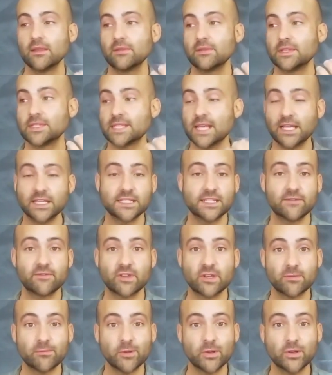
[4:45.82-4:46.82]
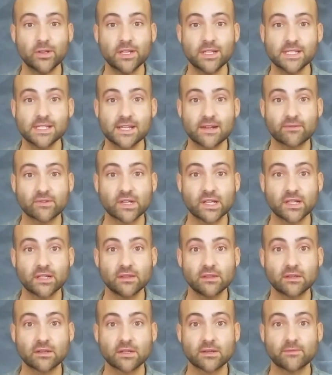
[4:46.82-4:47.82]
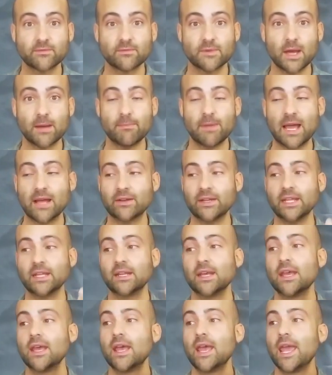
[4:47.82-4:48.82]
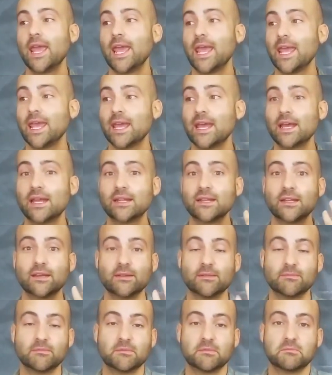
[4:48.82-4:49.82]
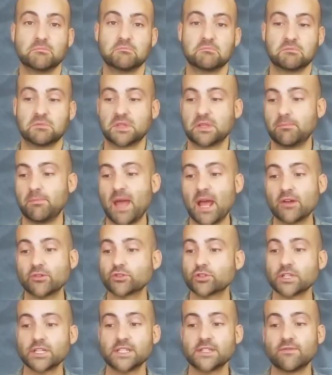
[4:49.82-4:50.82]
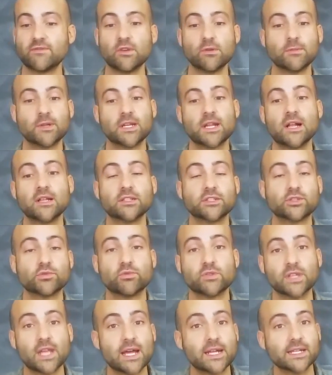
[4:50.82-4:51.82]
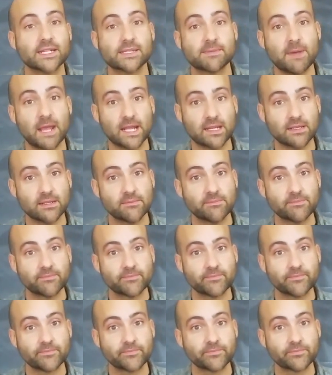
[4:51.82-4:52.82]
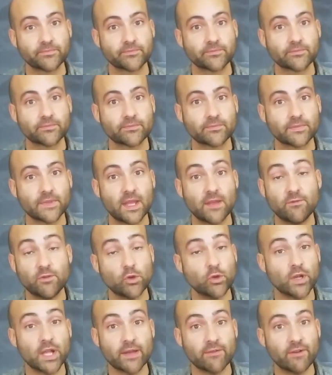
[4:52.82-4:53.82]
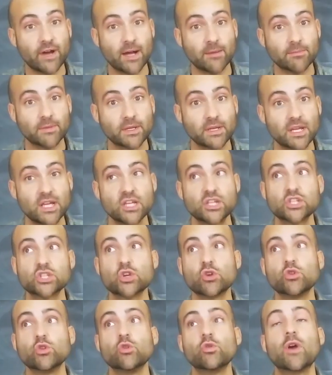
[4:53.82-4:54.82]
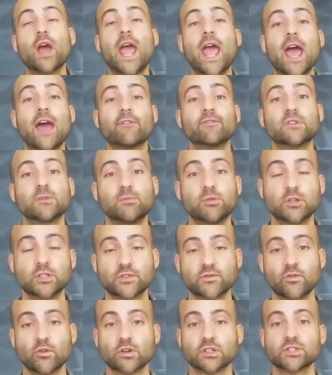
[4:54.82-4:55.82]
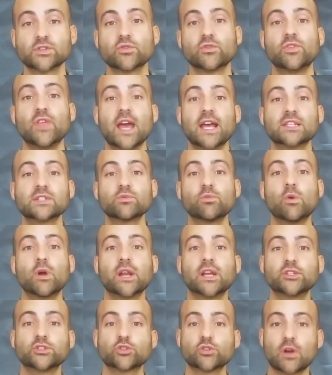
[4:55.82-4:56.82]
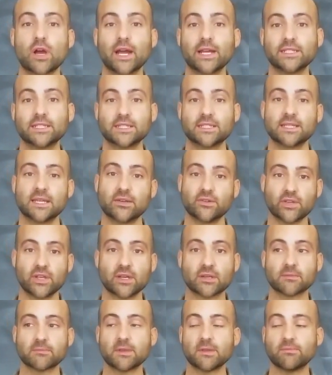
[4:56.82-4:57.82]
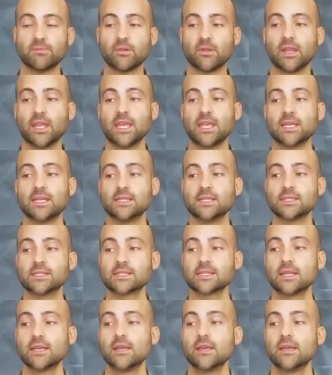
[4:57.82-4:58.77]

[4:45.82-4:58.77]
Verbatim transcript: The scientific community is never going to learn about it, and the boundaries of human knowledge will not expand if you give up. So you have to push forward. So that's what I try to tell young people is